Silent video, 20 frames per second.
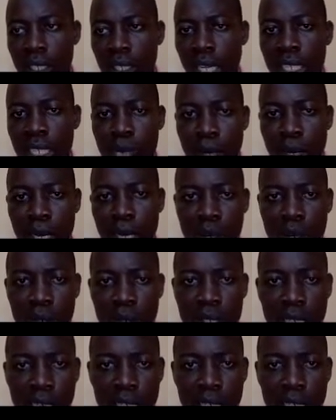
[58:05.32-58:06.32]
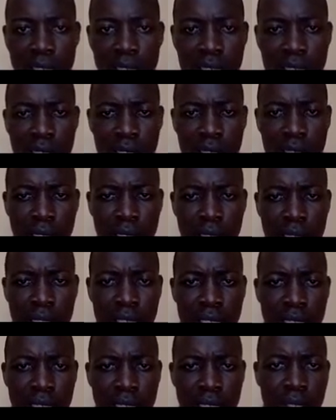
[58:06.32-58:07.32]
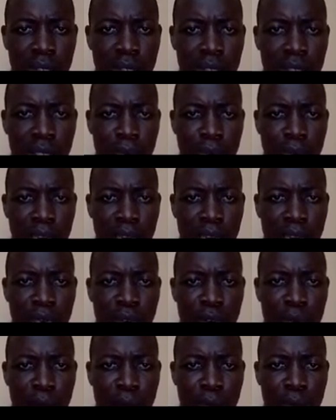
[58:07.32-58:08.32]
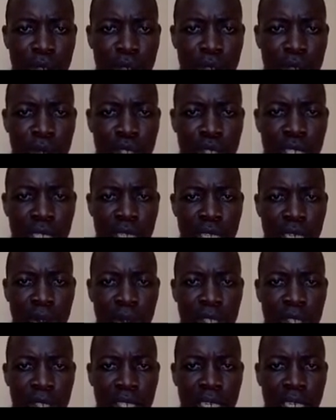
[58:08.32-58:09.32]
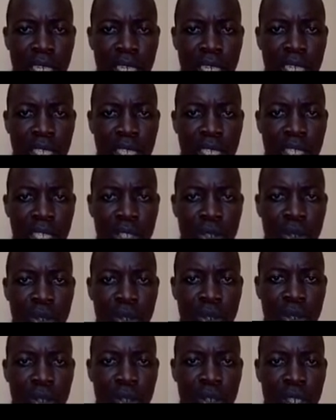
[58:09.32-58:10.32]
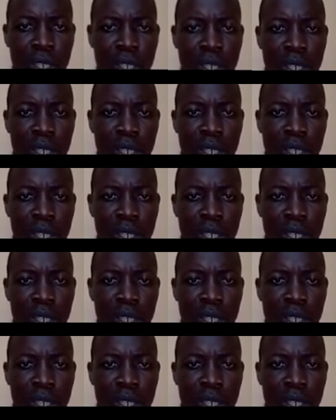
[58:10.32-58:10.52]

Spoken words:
That is my contact. Share the slides on the platform. I'm going to share. We need another session.